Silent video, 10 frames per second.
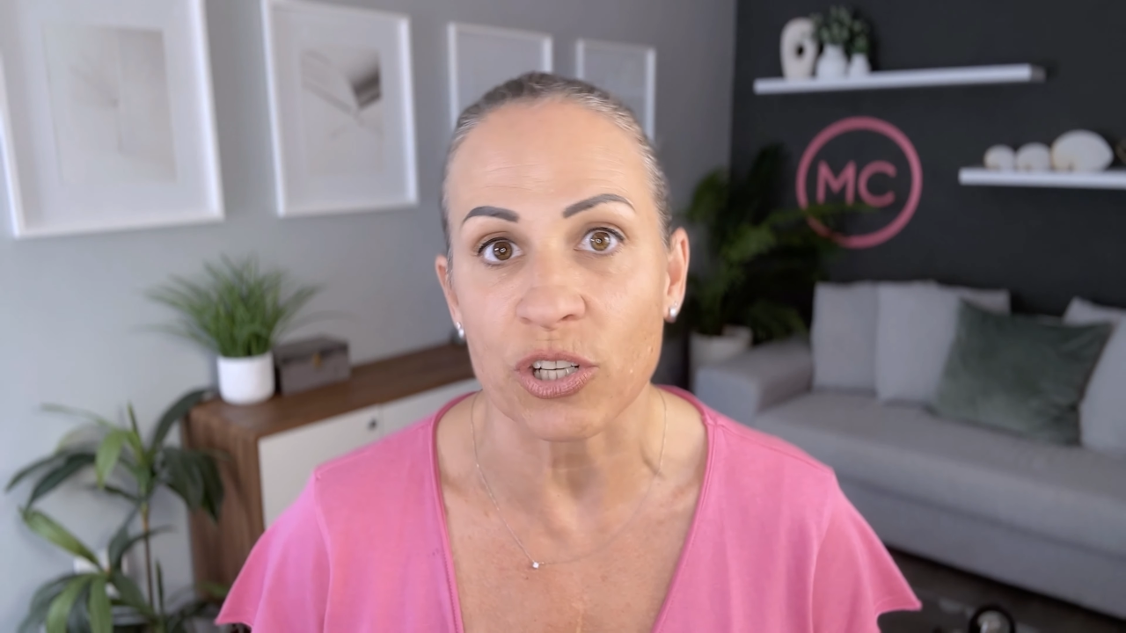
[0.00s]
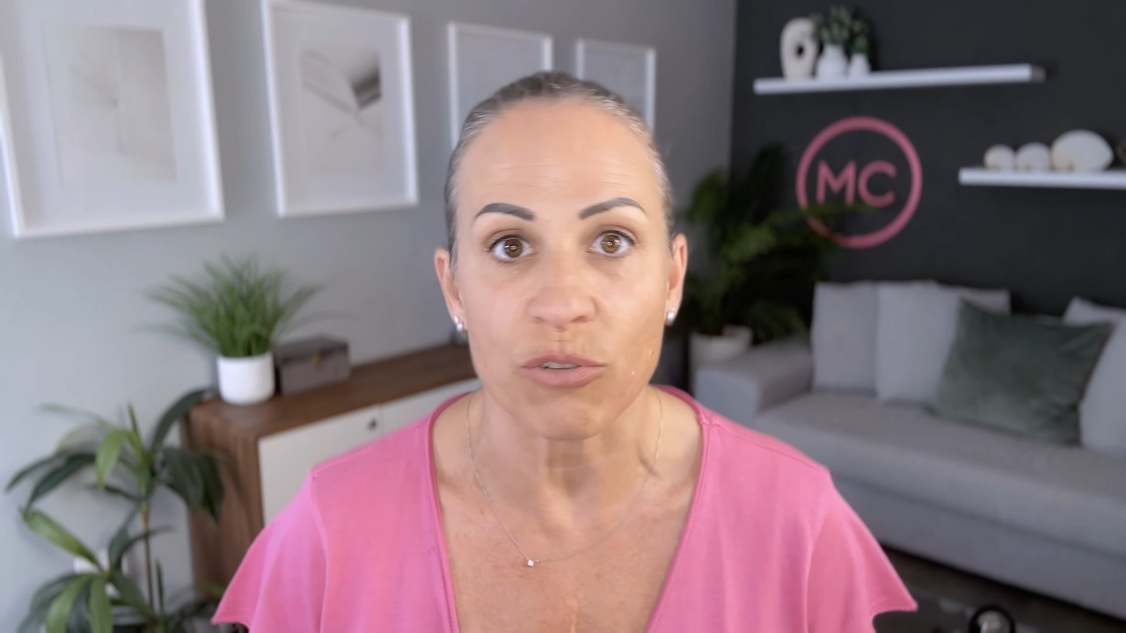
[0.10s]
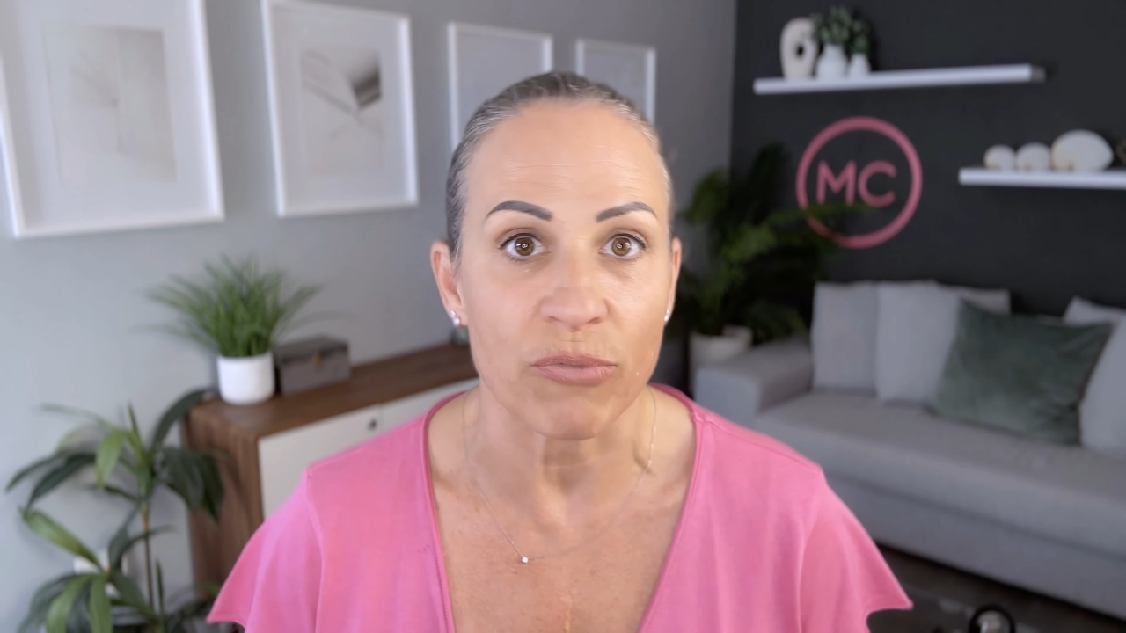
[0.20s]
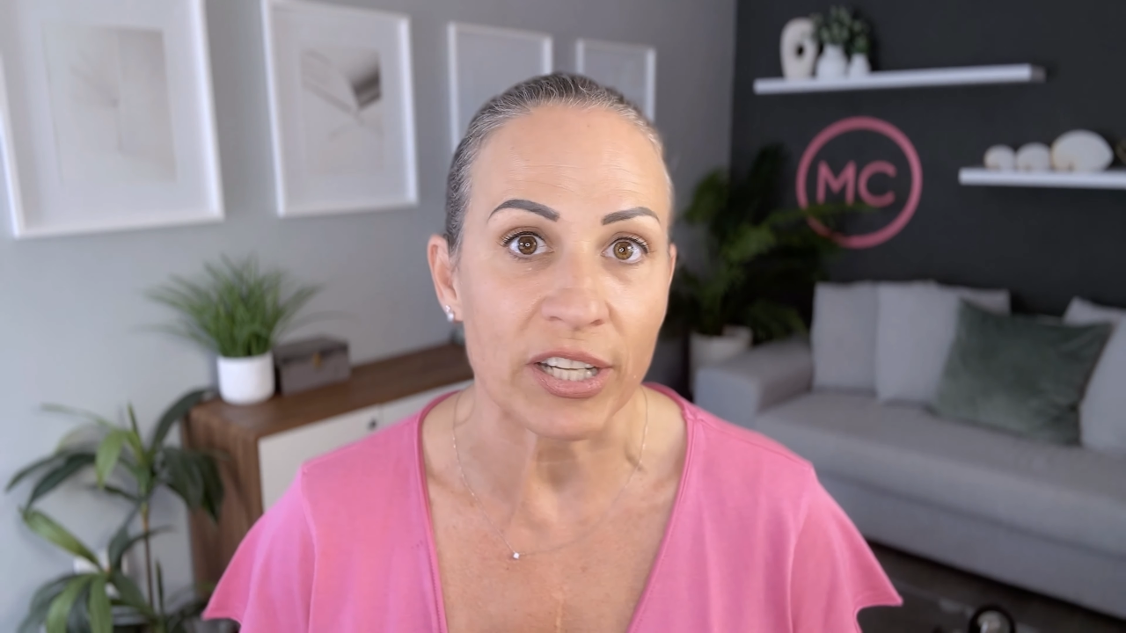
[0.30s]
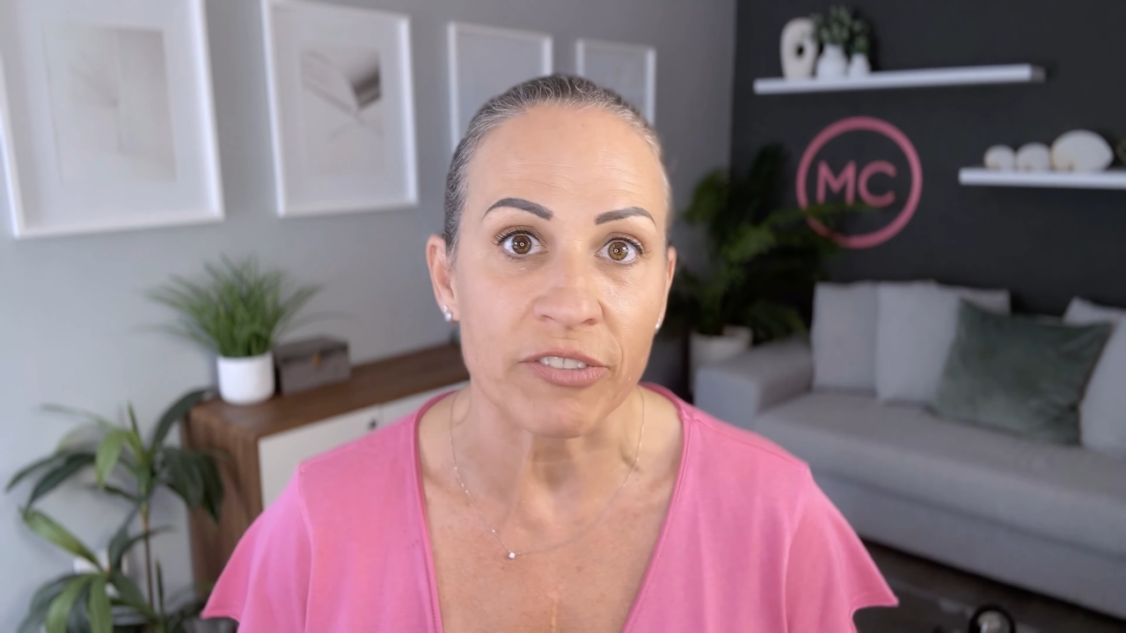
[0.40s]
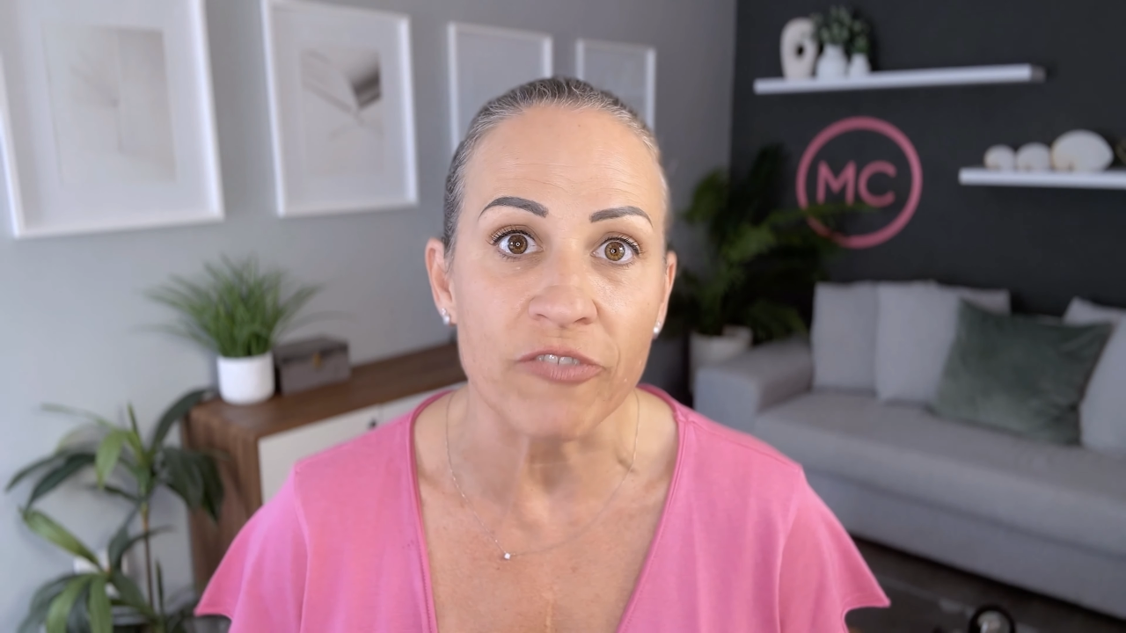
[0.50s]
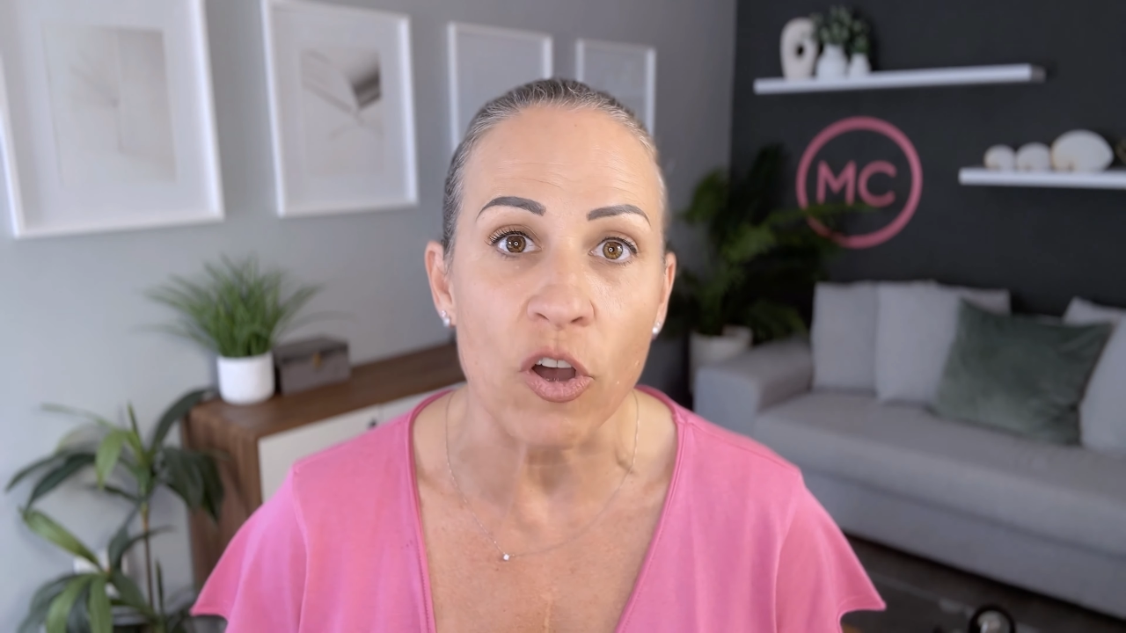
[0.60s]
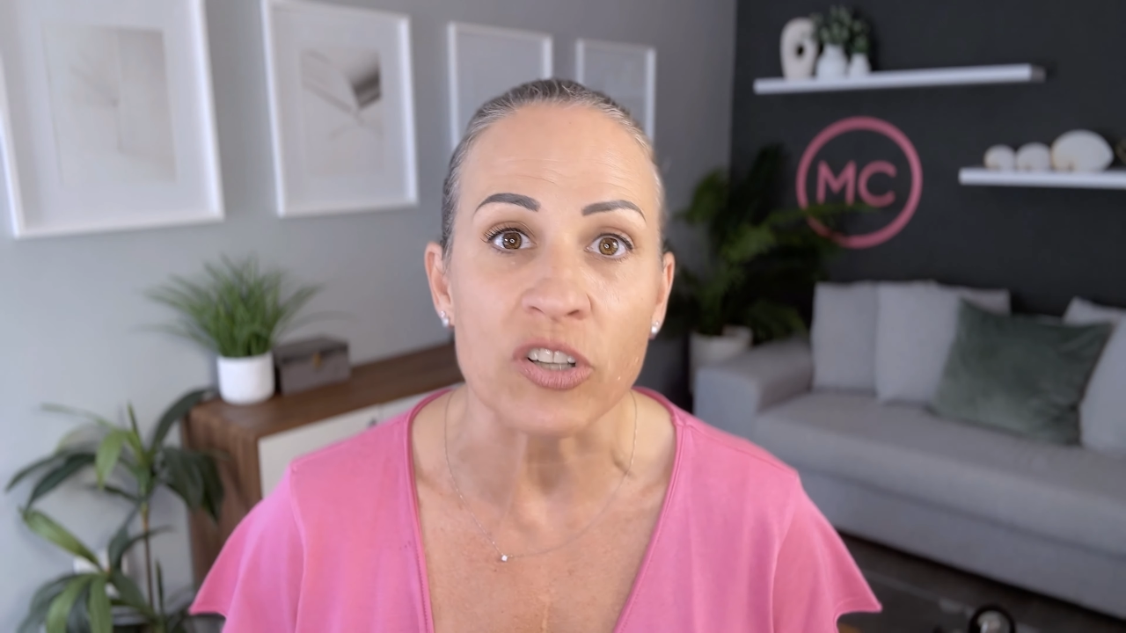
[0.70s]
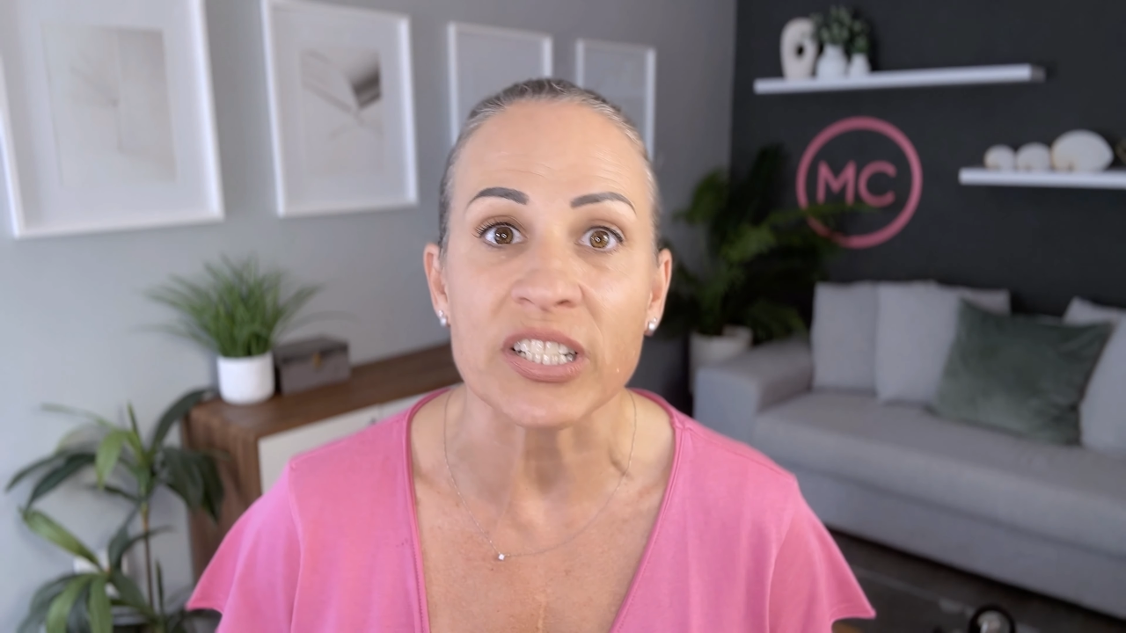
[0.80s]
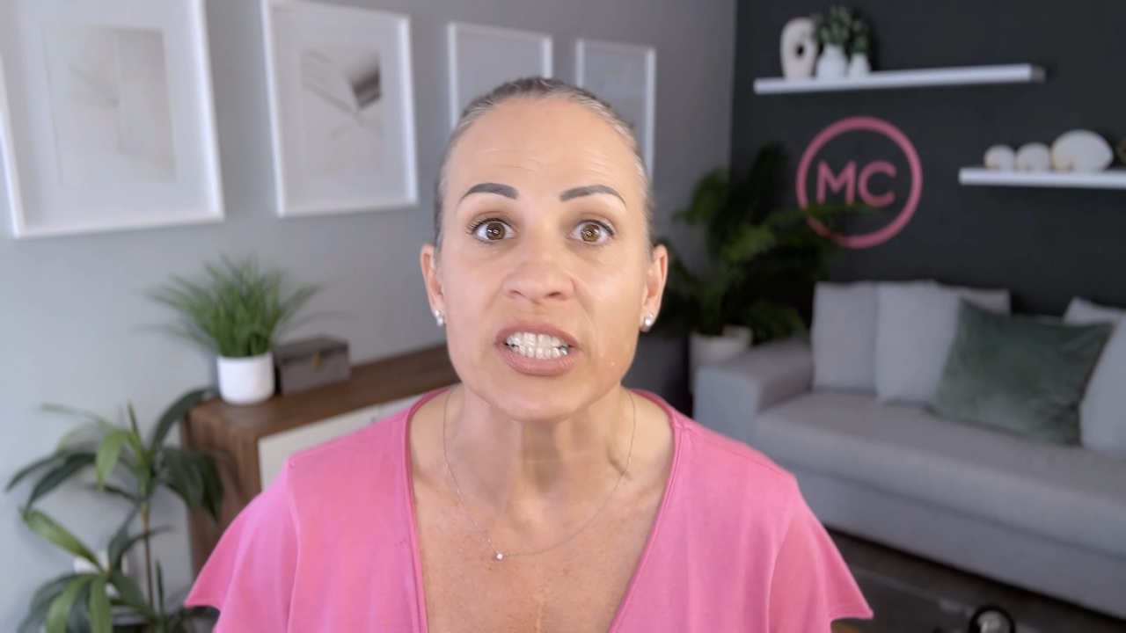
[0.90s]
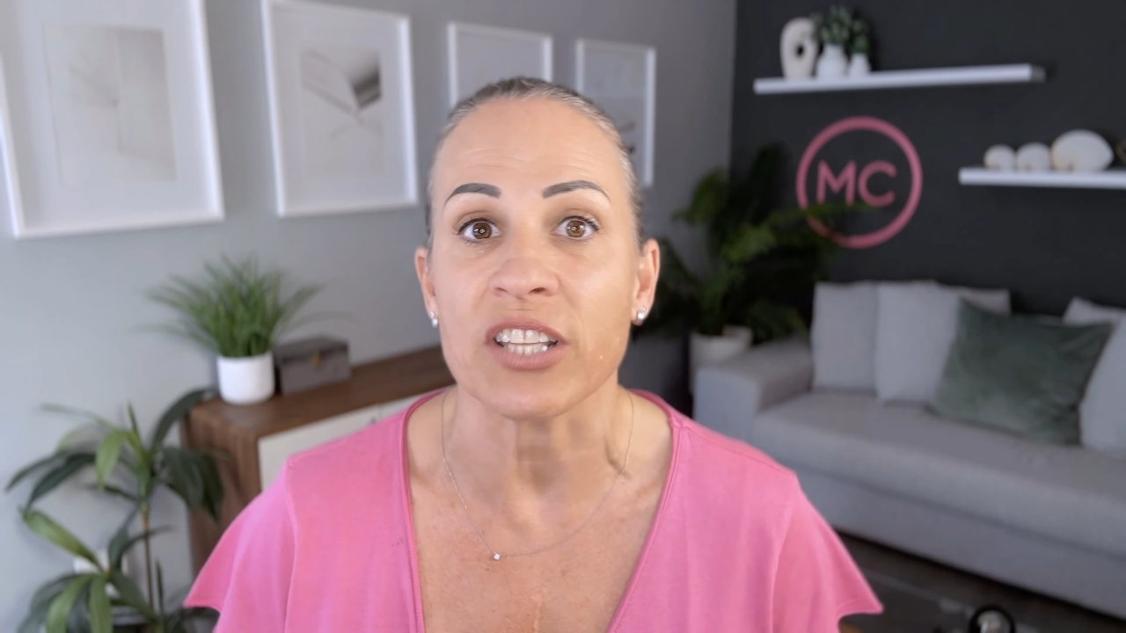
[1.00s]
correct fonts,